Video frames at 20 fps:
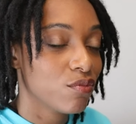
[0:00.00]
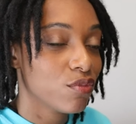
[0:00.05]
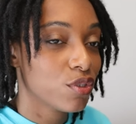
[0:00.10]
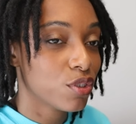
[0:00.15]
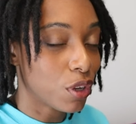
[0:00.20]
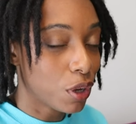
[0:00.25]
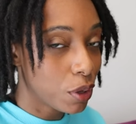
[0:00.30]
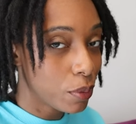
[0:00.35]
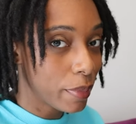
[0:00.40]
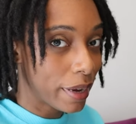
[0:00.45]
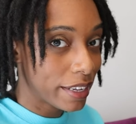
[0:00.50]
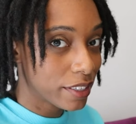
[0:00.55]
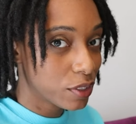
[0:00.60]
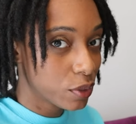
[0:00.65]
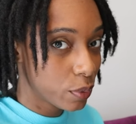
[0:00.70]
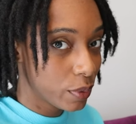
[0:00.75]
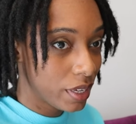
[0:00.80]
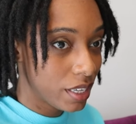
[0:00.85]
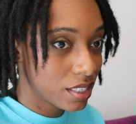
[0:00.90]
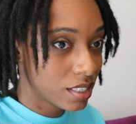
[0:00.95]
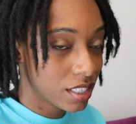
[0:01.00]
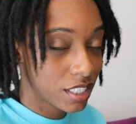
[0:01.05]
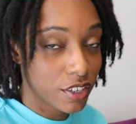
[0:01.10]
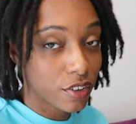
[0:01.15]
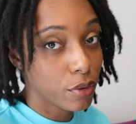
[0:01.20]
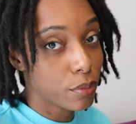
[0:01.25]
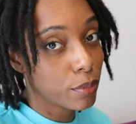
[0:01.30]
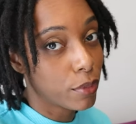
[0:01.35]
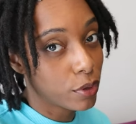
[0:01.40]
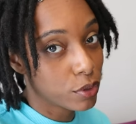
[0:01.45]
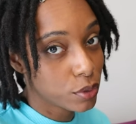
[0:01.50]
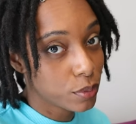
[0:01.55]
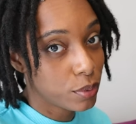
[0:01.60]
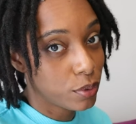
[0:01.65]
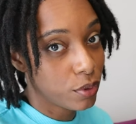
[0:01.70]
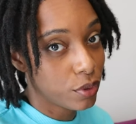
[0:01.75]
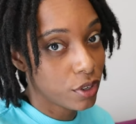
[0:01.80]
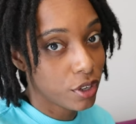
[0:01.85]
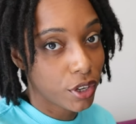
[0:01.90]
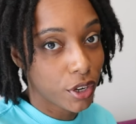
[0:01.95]
Saw my tweets because there were
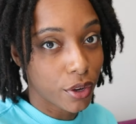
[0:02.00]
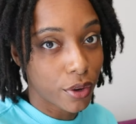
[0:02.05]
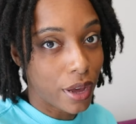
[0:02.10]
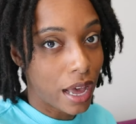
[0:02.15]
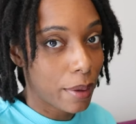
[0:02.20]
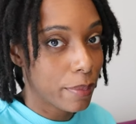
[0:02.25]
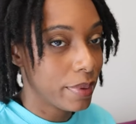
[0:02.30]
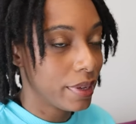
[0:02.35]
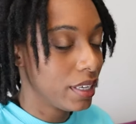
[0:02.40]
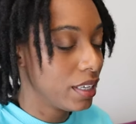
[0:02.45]
multiple, I'd